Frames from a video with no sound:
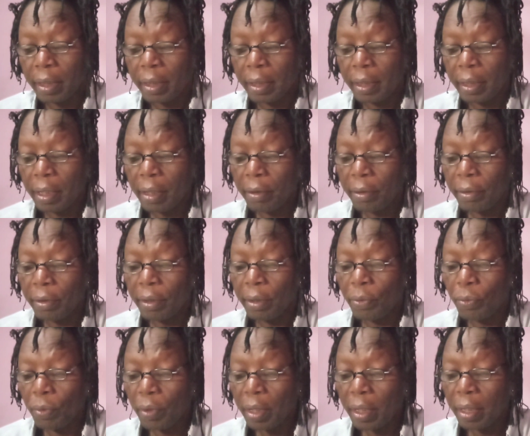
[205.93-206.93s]
Now the
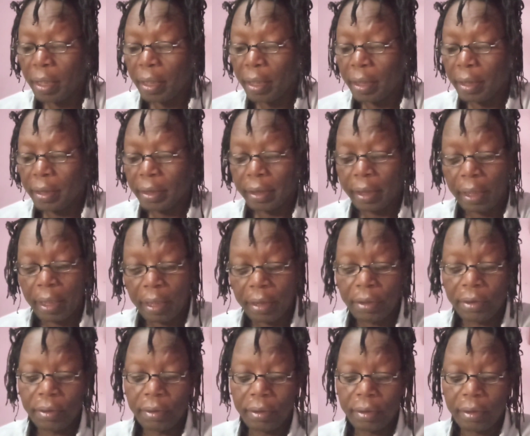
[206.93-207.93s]
weak
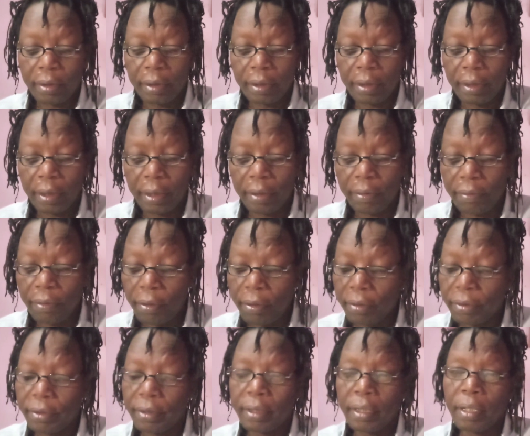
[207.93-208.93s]
interaction
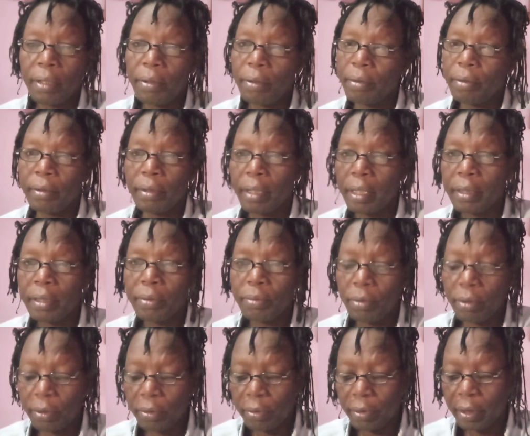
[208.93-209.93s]
involves, now that's
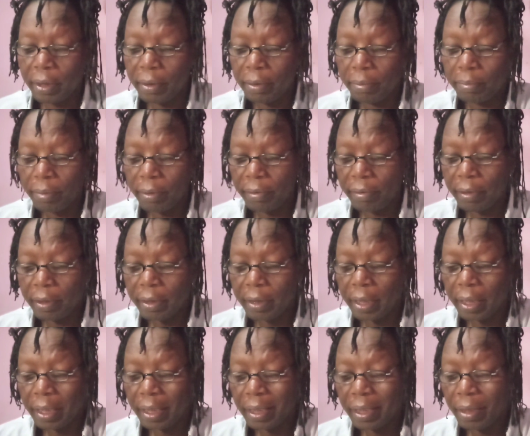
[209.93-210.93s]
what we did
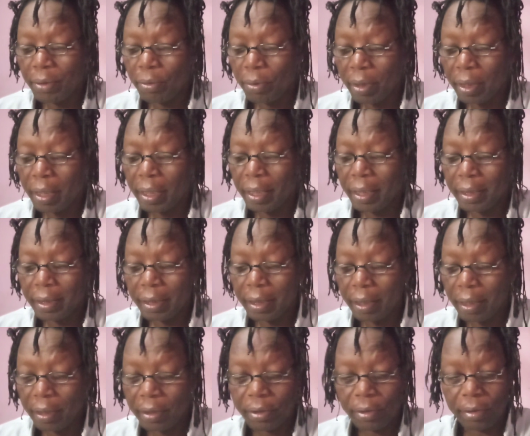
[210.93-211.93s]
previously, the weak
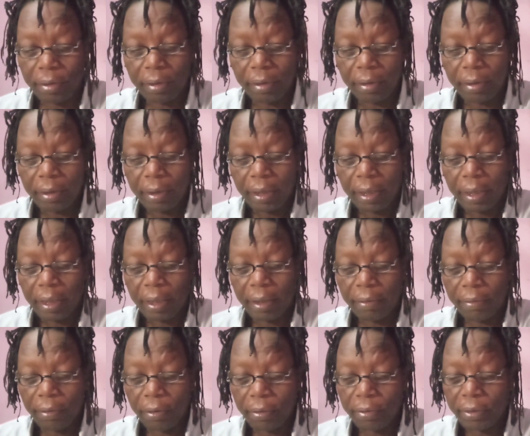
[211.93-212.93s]
interaction
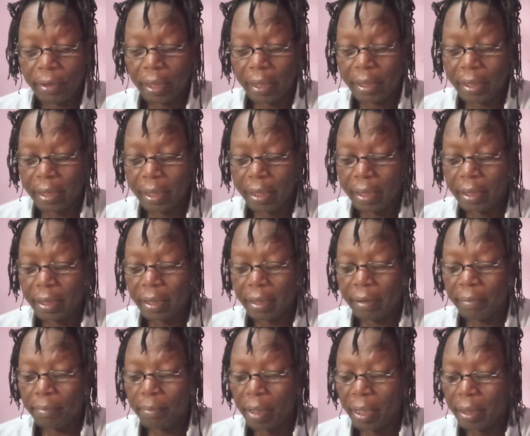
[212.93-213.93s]
involves a change
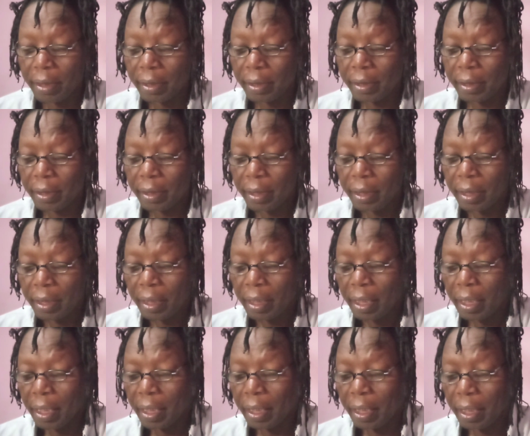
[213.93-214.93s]
in mass
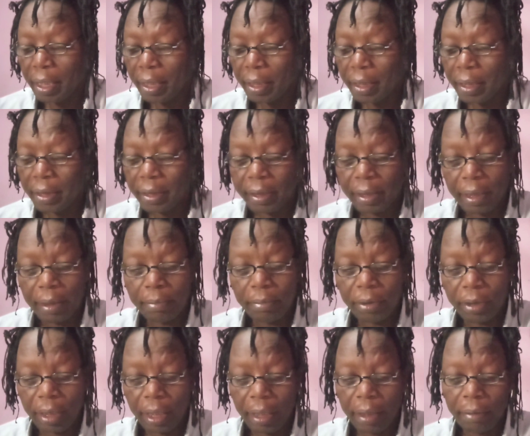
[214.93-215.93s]
and at the same
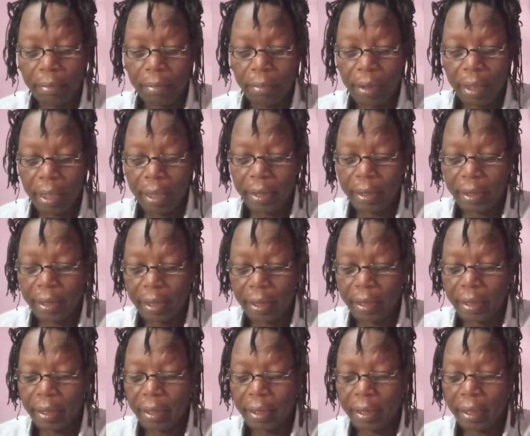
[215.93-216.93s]
time a
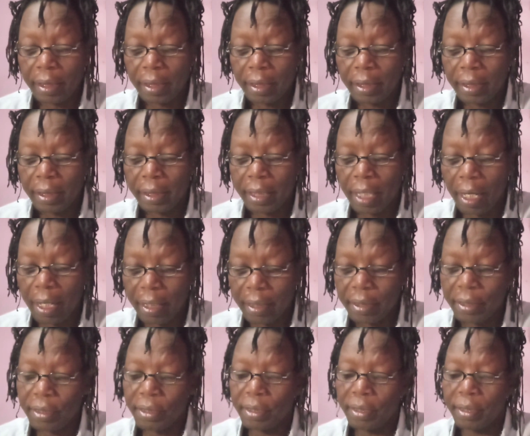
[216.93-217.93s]
change in
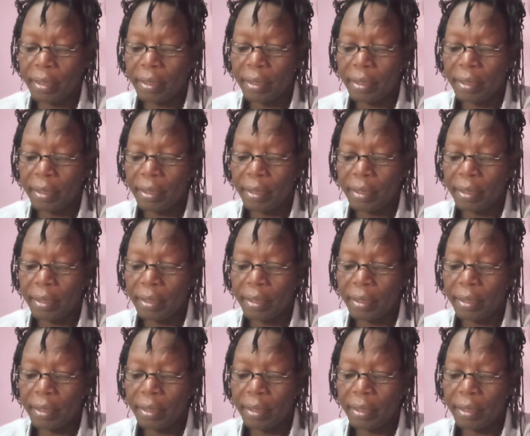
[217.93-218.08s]
charge.